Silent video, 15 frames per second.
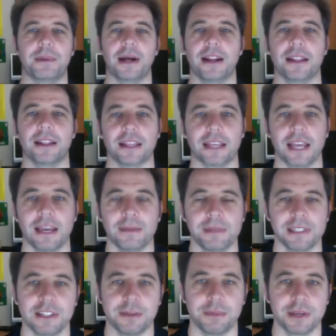part of the game,
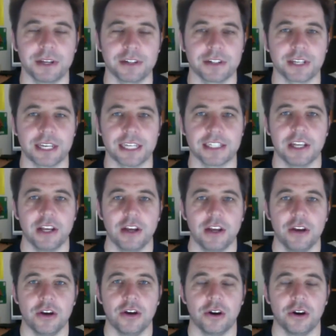isn't it? Because I guess
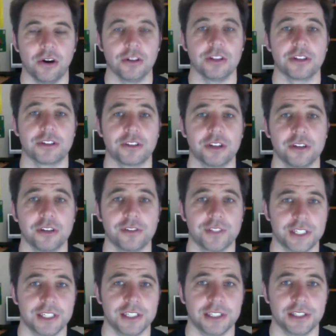on the serve
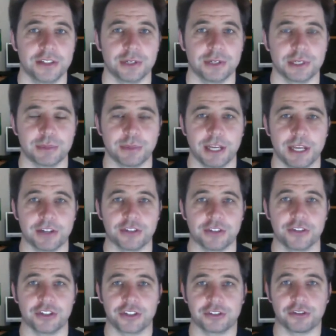it's easiest to explain because
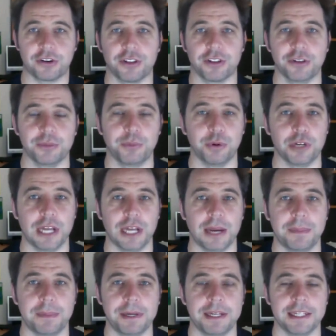you're just throwing the ball
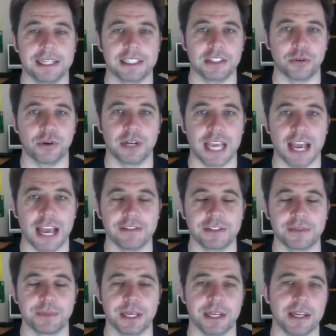up and it doesn't already have
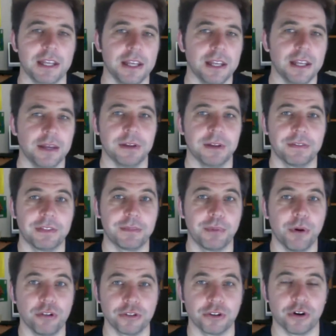spin. But if your
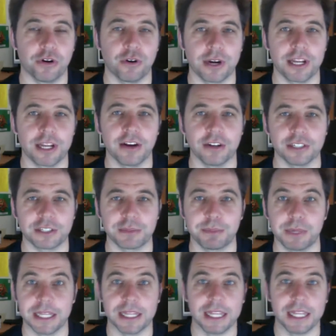ball's already got
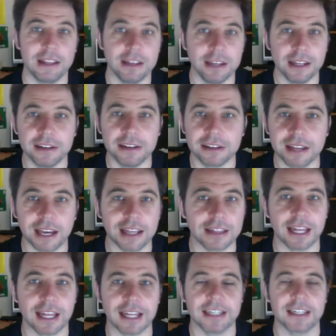spin, then you need to take
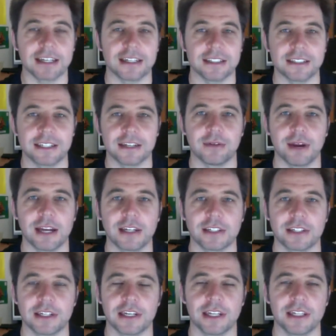that into
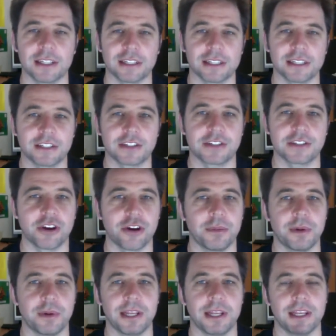consideration, and there's so
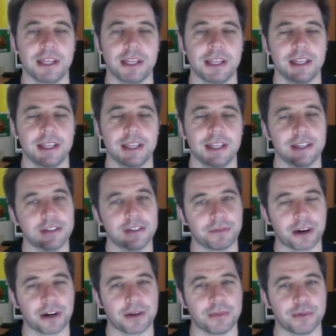many sort of
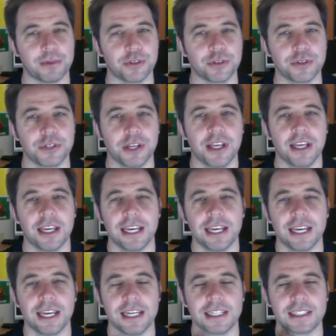variables.
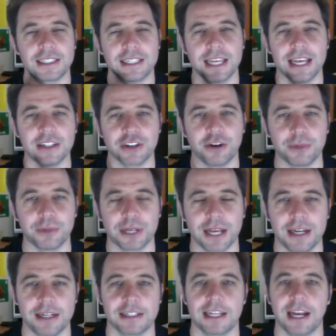It sounds
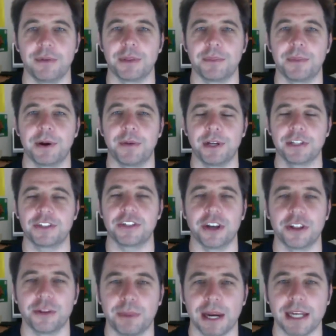complicated to start with, but
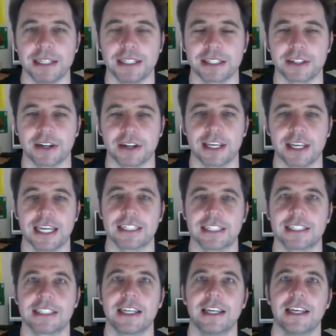once you know the basics,
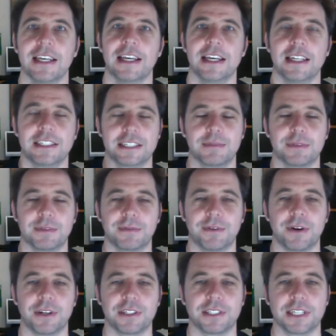I guess, it
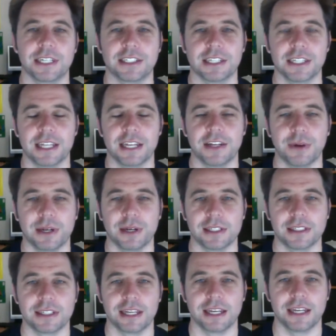simplifies things, and then you
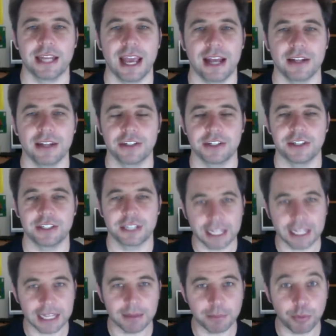understand how to
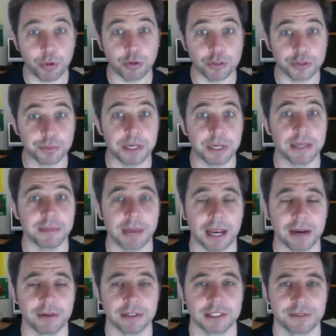get that ball spinning
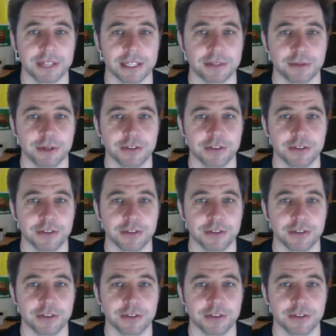backwards if that's